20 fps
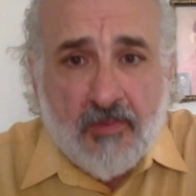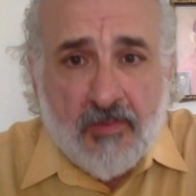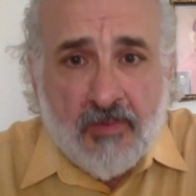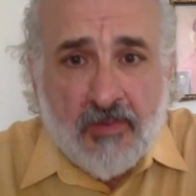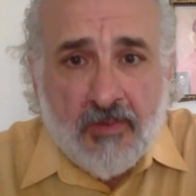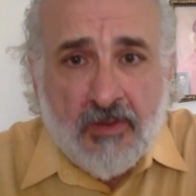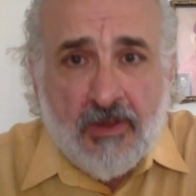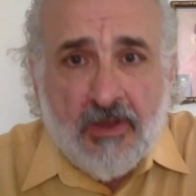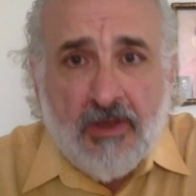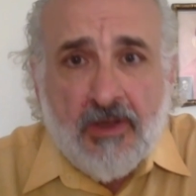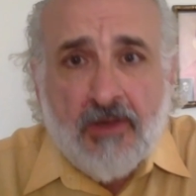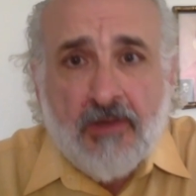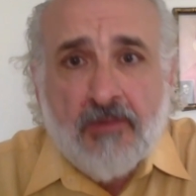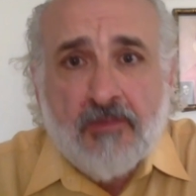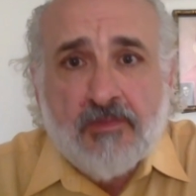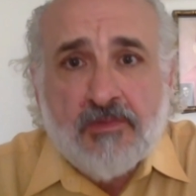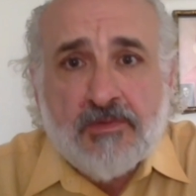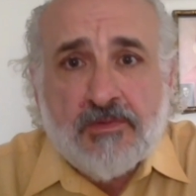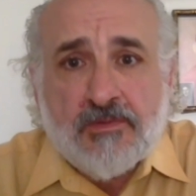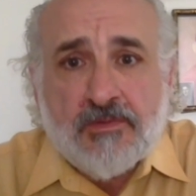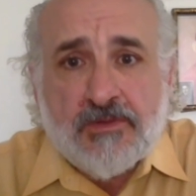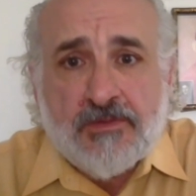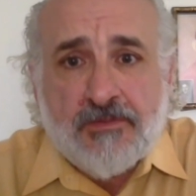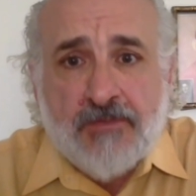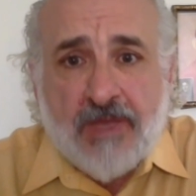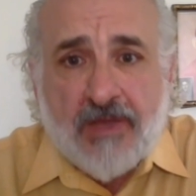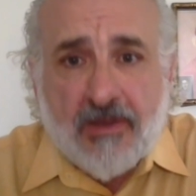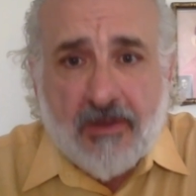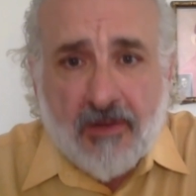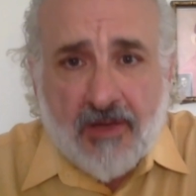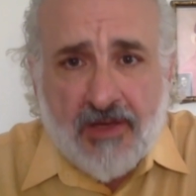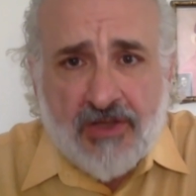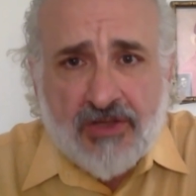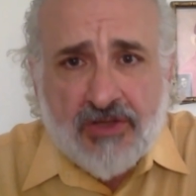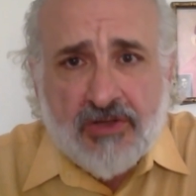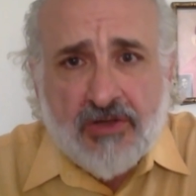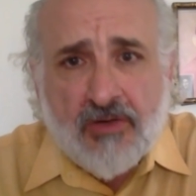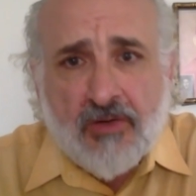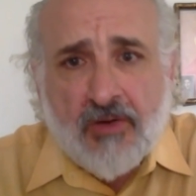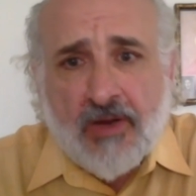the
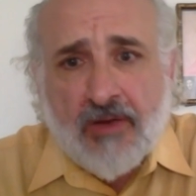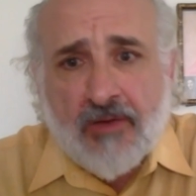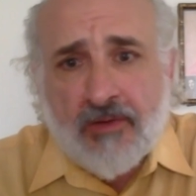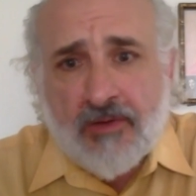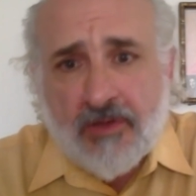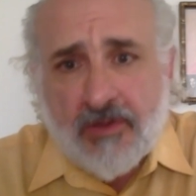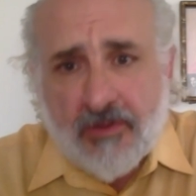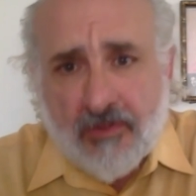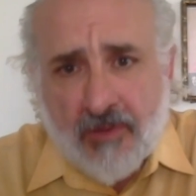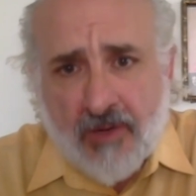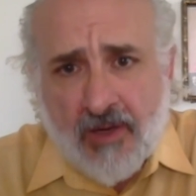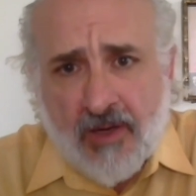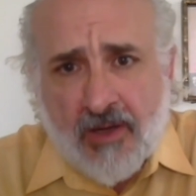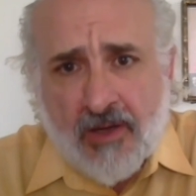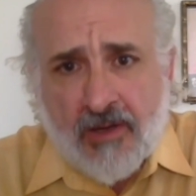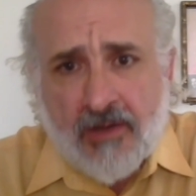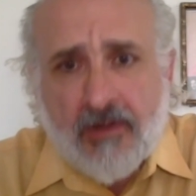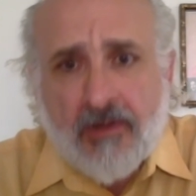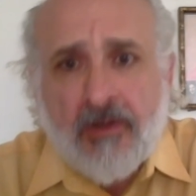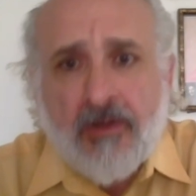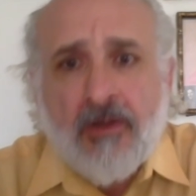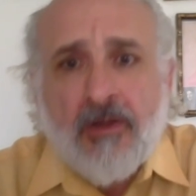speculation around Iran